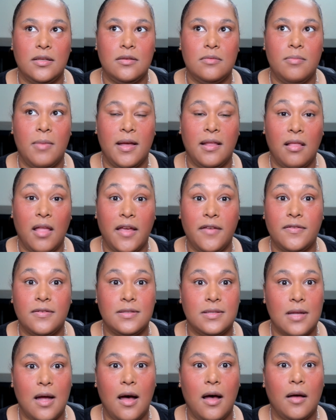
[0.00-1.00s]
my life
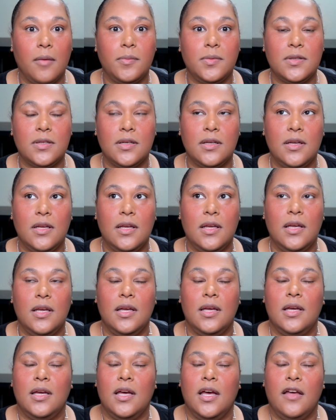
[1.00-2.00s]
stopped.
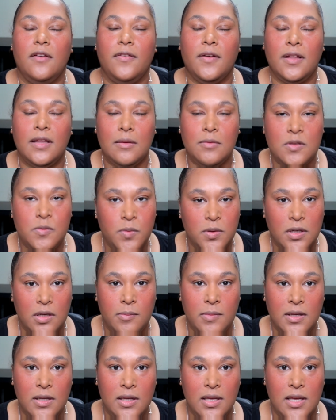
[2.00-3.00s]
I finally was put
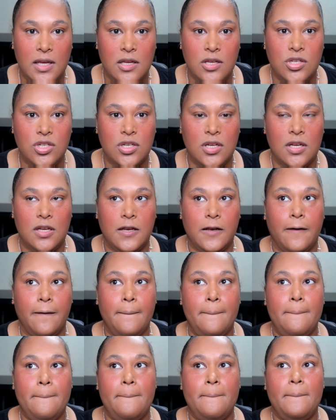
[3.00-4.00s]
on medication,
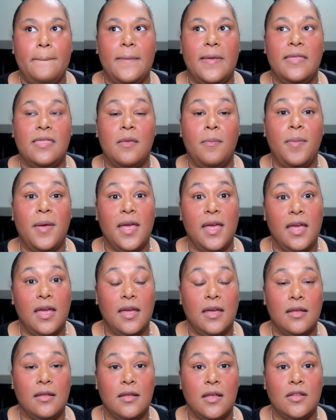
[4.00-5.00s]
and the
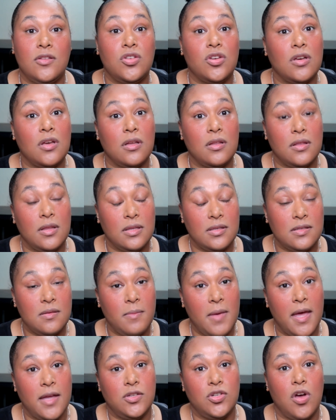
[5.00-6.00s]
pain, it took
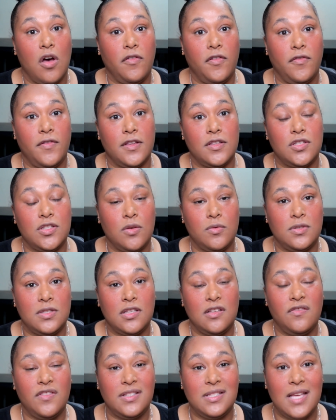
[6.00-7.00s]
some edge off of it. So
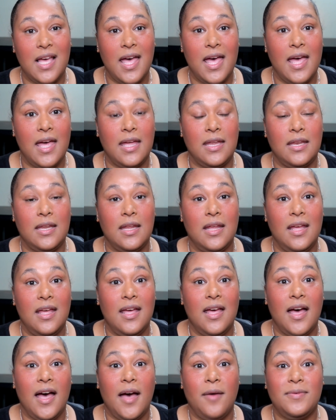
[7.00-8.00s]
instead of a 10,
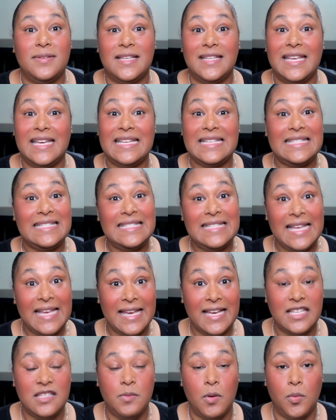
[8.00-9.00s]
I was at like a
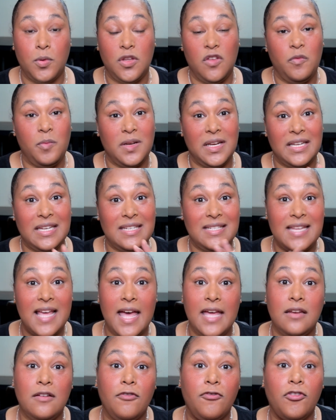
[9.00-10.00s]
6, but when you've been at a
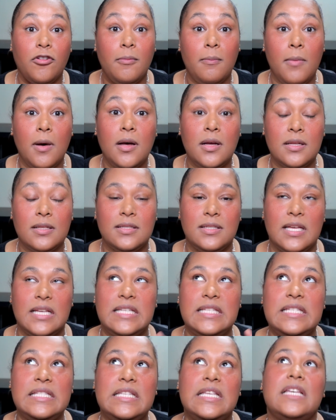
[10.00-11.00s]
10 for months, a
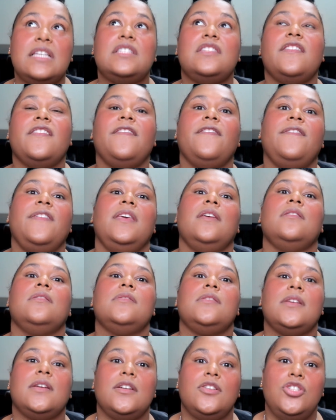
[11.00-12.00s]
6
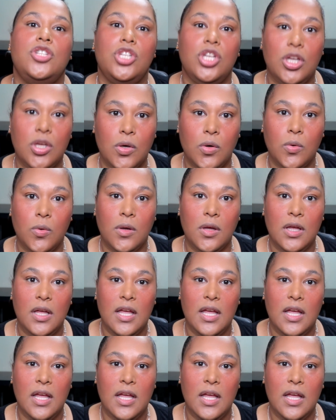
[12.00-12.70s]
feels like a 2.